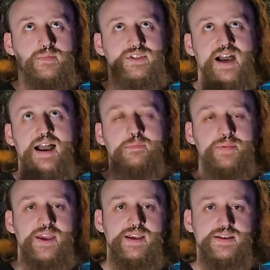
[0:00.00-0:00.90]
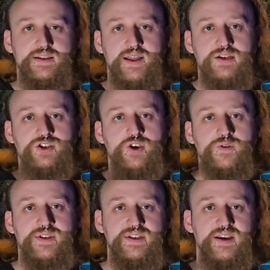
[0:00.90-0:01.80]
timepiece that
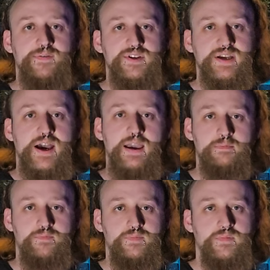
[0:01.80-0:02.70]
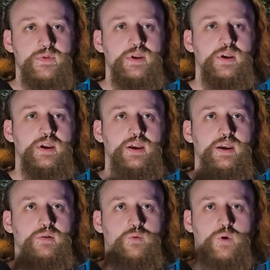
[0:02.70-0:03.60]
shows a different time.
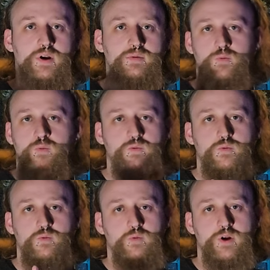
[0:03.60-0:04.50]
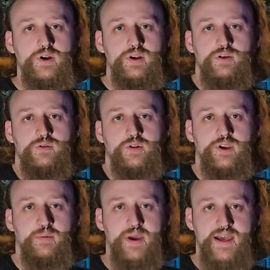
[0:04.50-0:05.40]
What are what are you
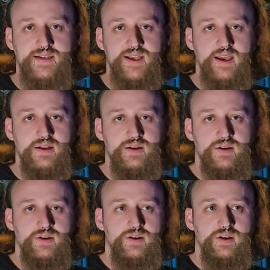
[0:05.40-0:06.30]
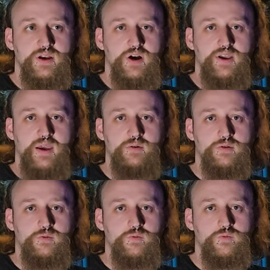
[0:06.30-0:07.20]
looking past that? Okay,
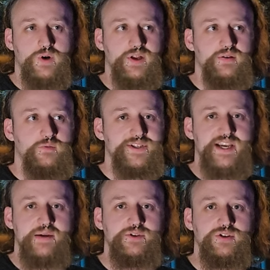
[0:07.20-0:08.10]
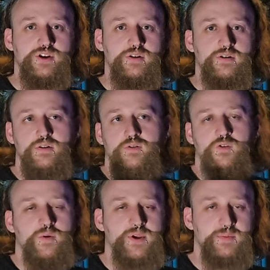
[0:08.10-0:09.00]
well what what times are shown?
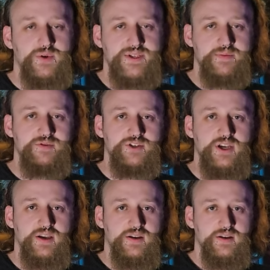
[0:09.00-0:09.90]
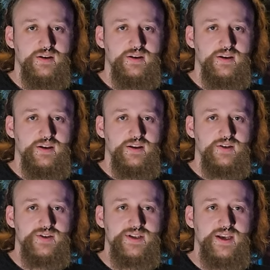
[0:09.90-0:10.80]
Roll me a perception check. He
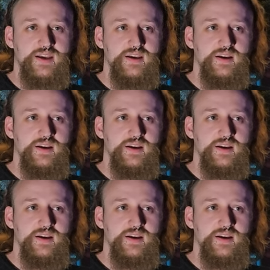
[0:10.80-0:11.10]
was like,